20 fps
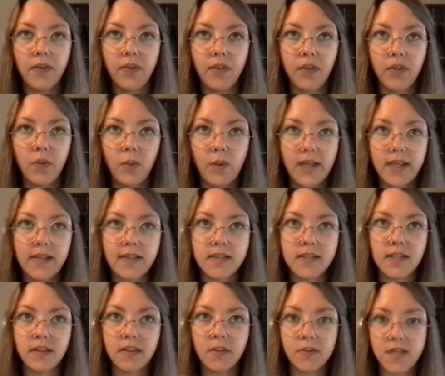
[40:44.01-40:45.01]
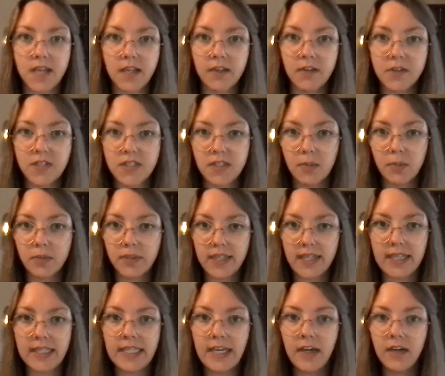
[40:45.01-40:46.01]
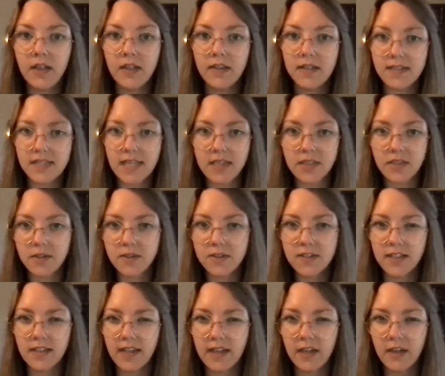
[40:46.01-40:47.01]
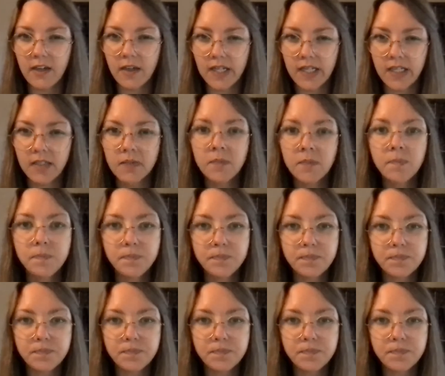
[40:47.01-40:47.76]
the ways that those energies are playing out in the centers that they are in.